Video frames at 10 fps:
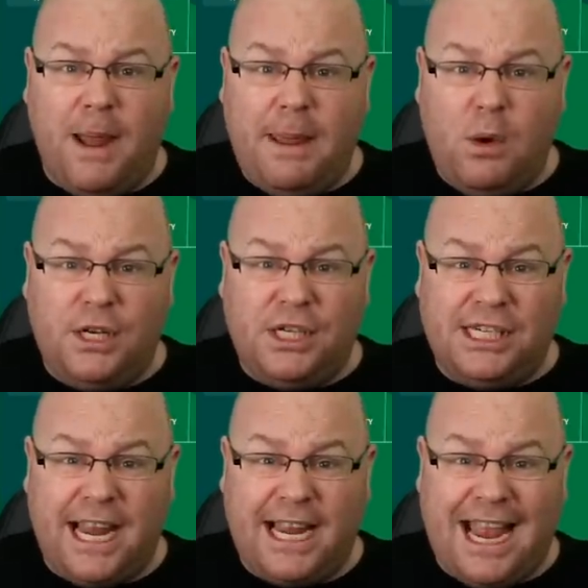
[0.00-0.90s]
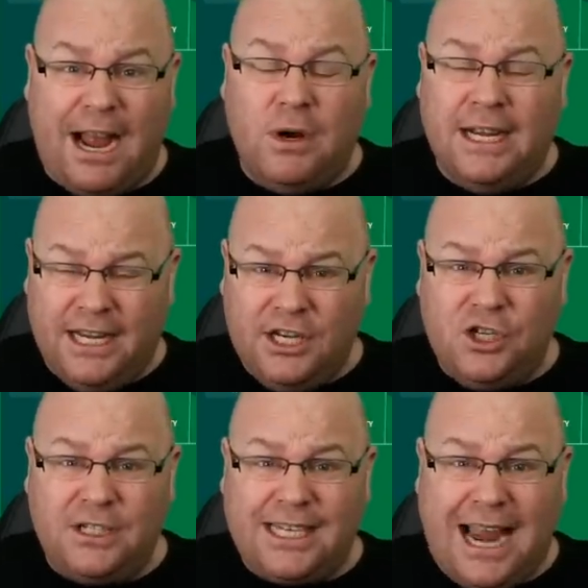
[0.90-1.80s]
Maybe we should check out
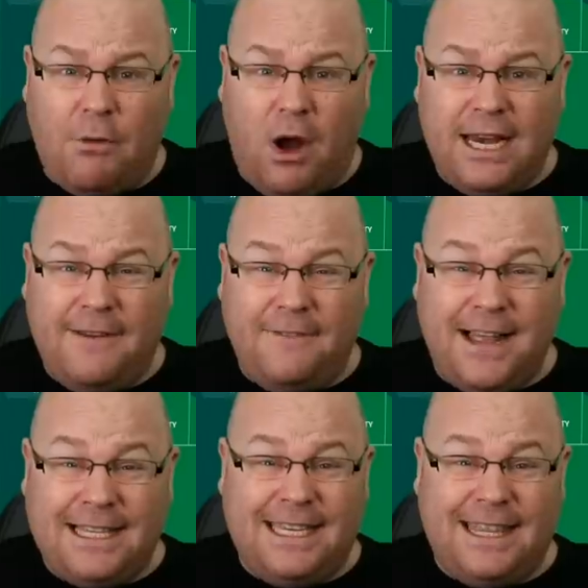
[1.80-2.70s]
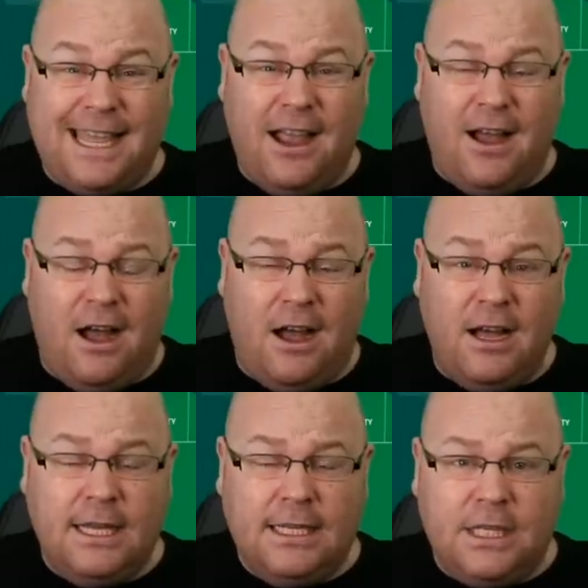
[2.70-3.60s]
just how highly fancied they
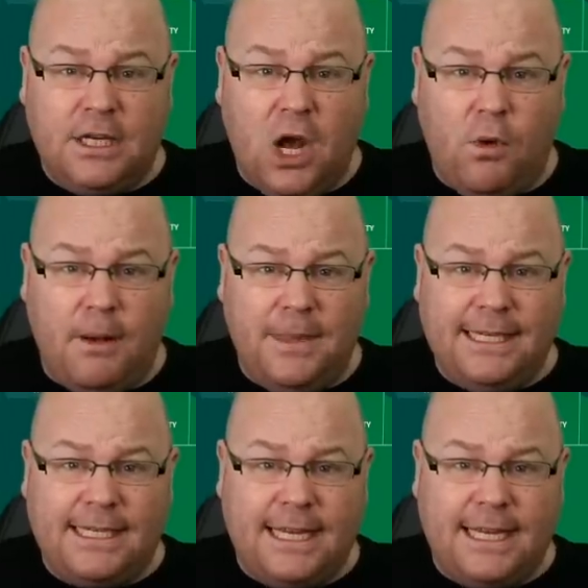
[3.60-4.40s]
are to go up this